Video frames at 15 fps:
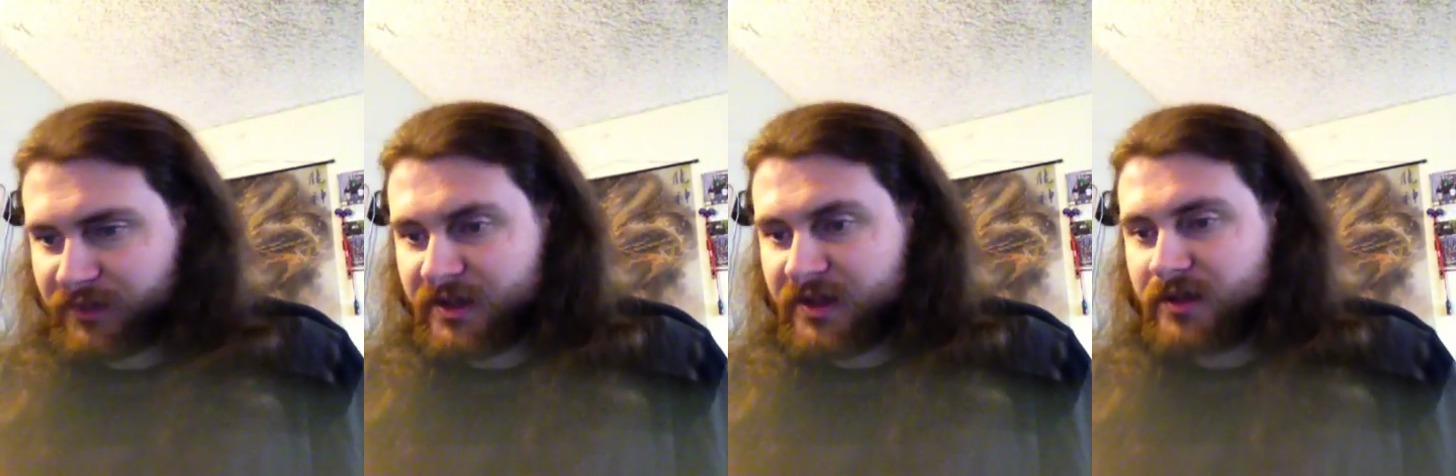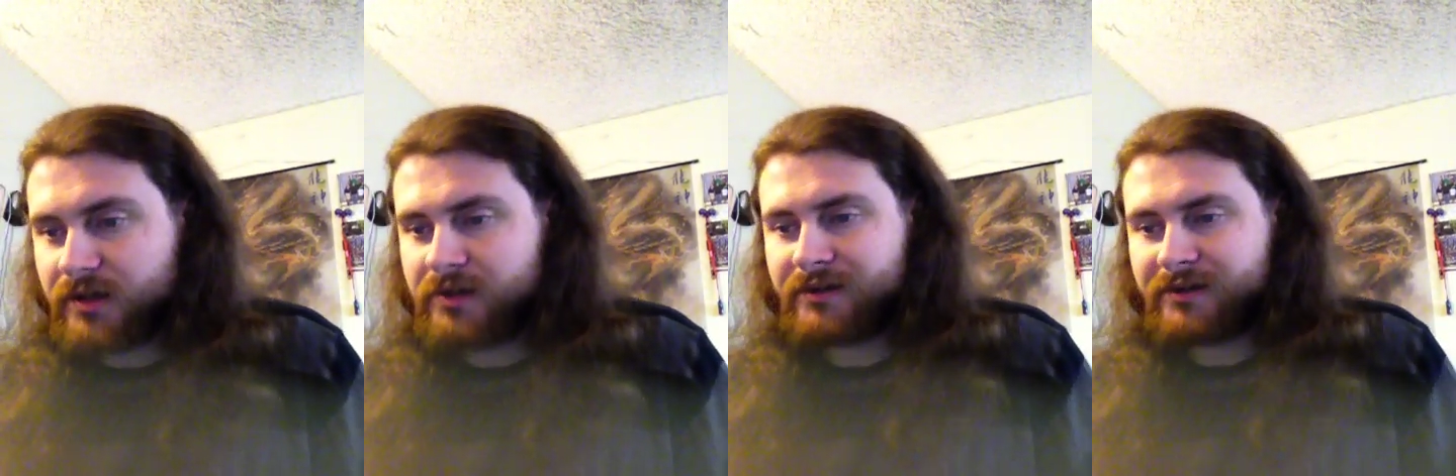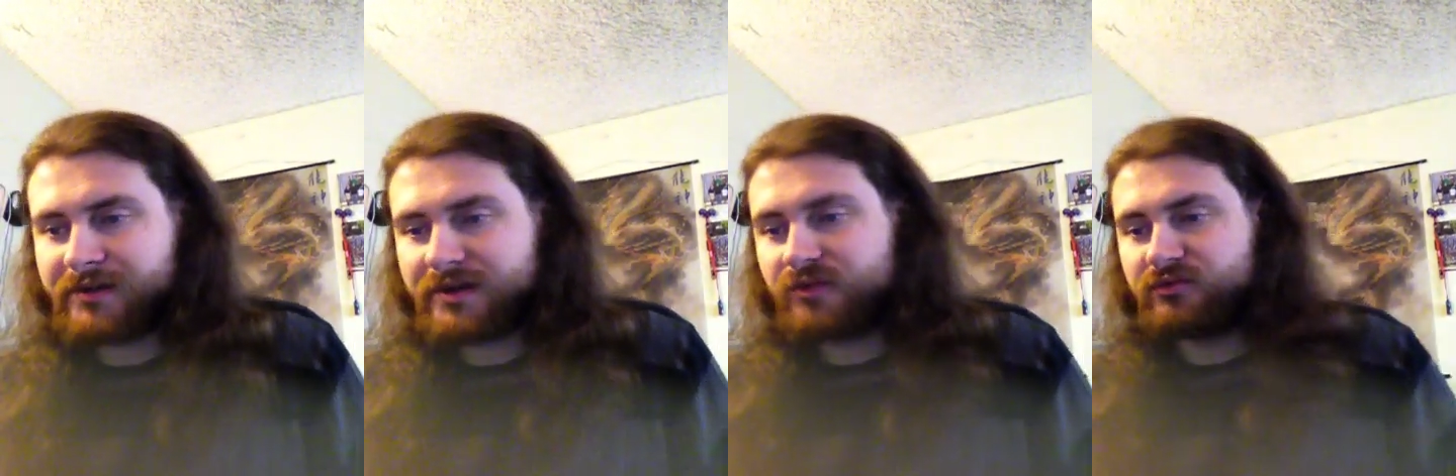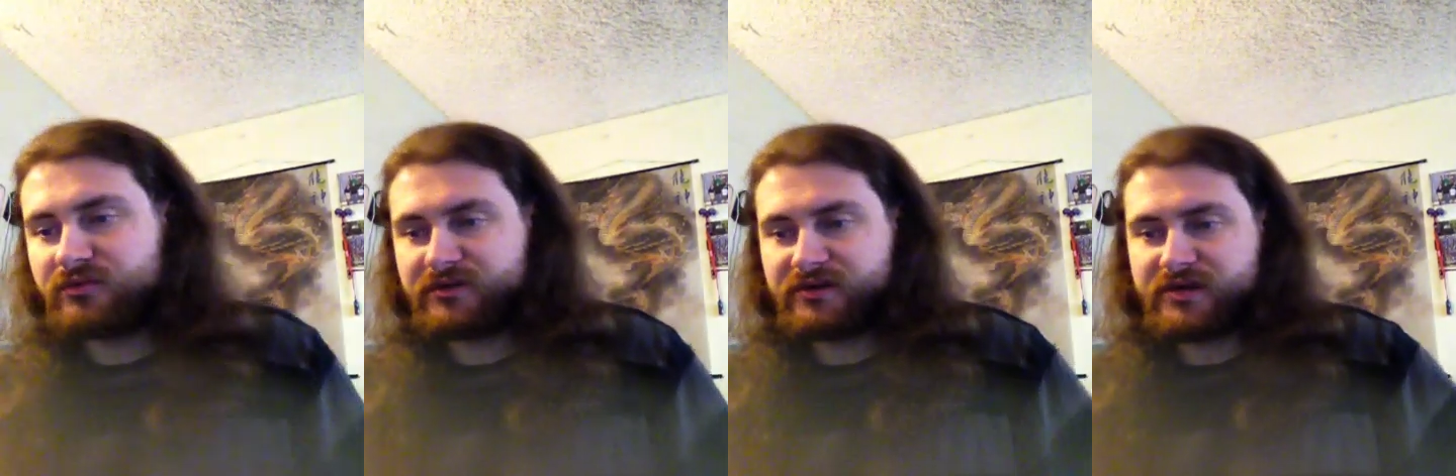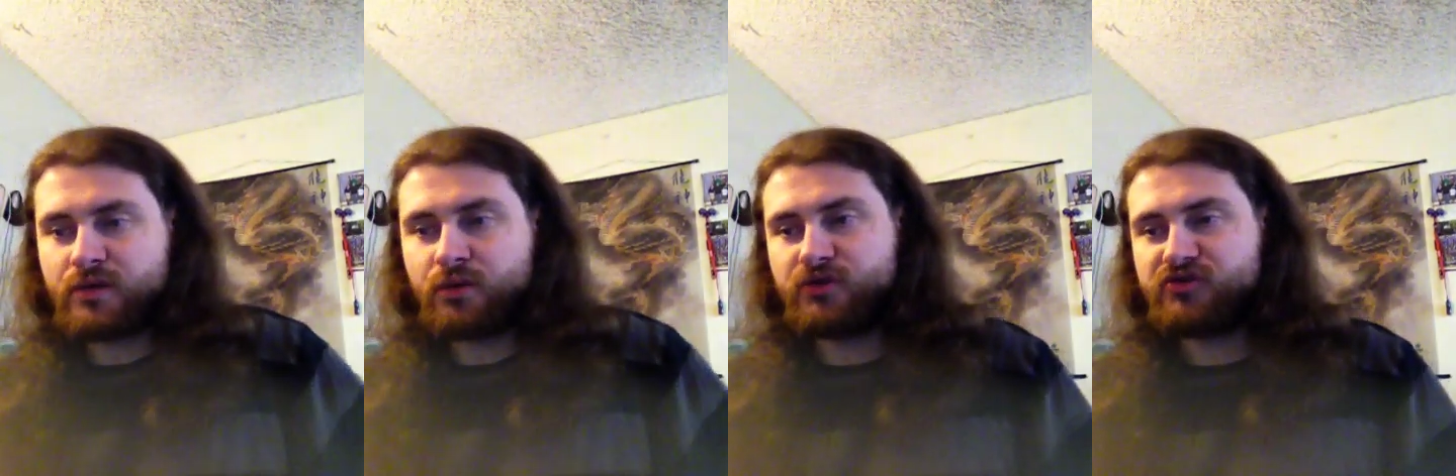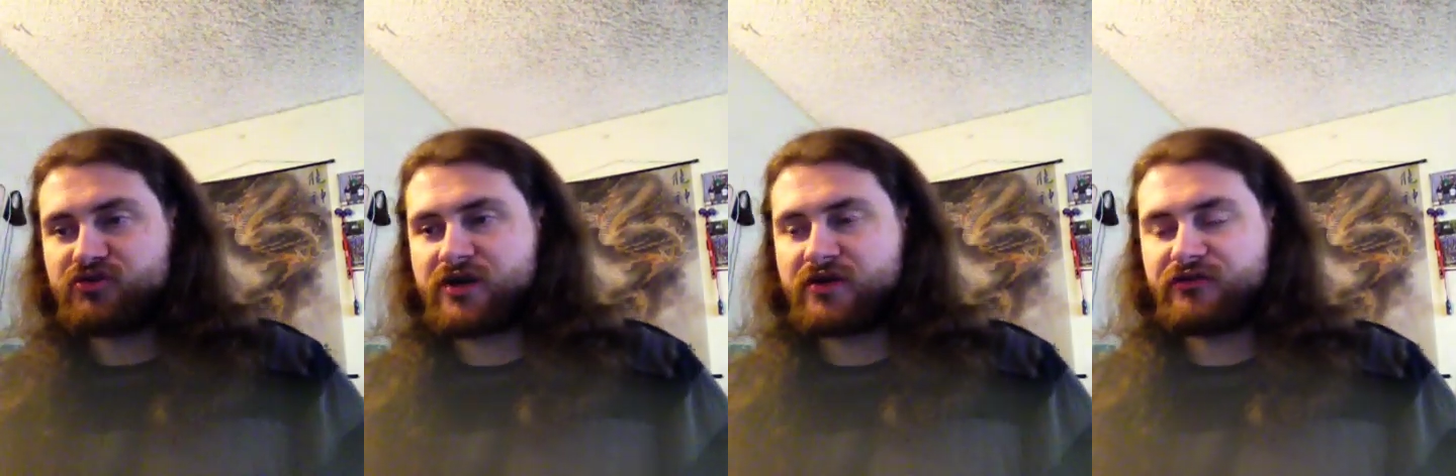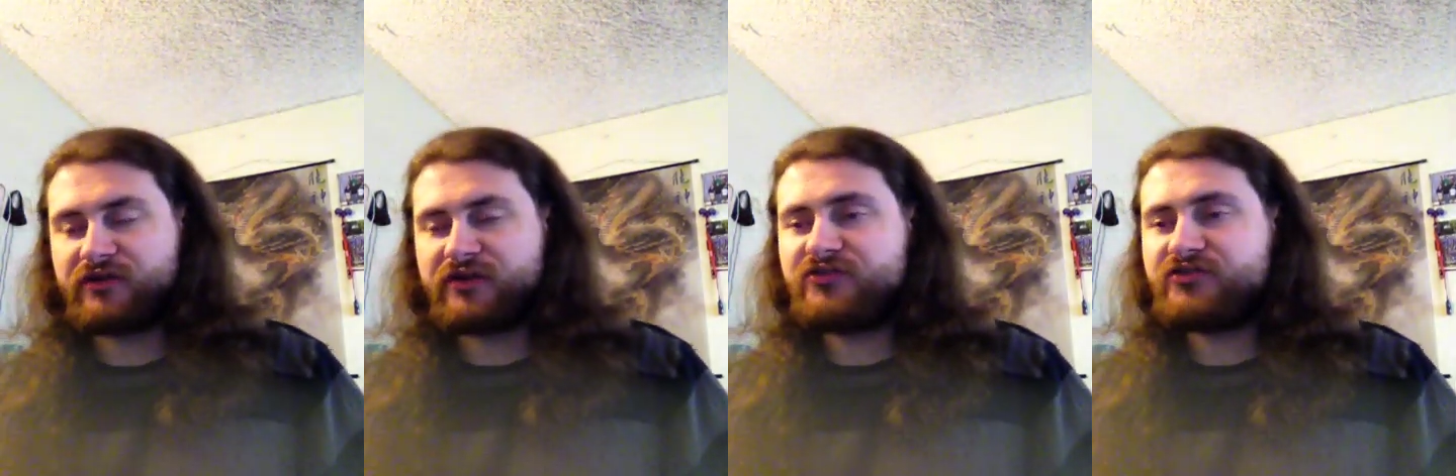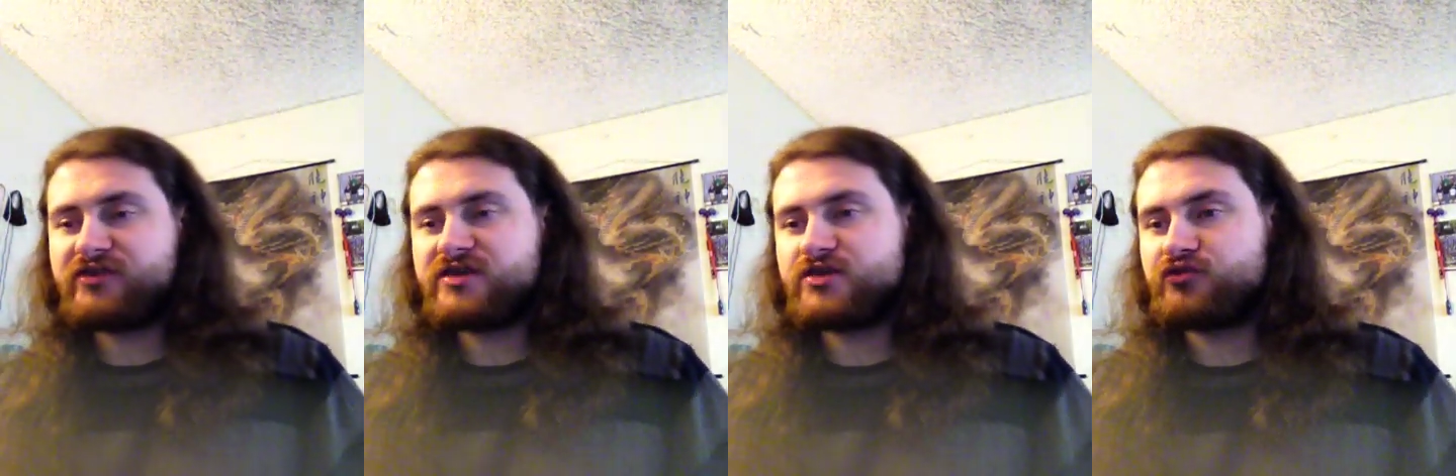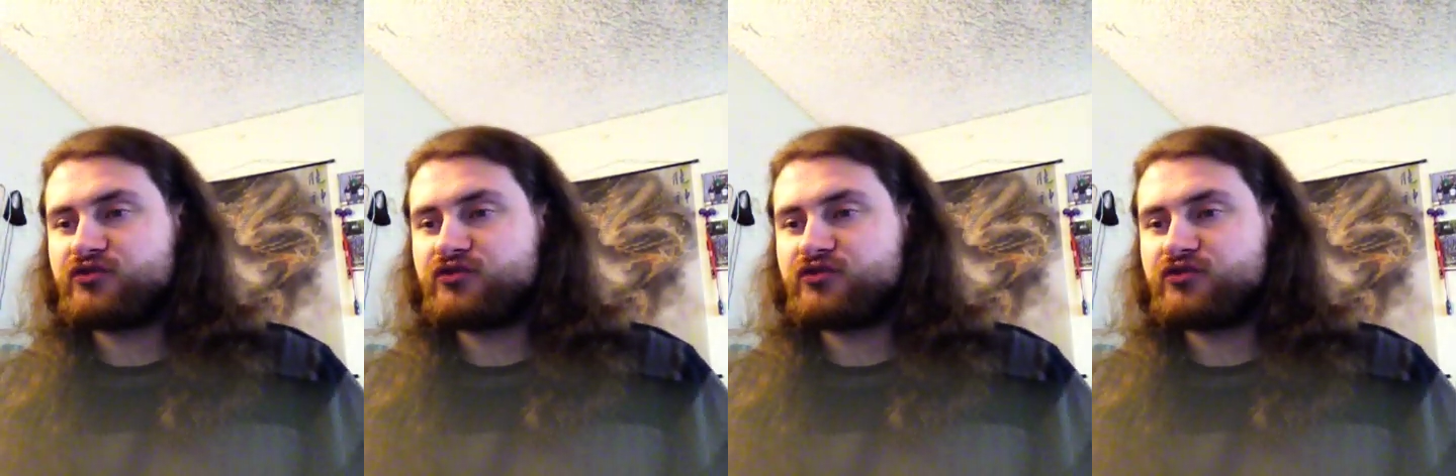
in in in which case, let's say you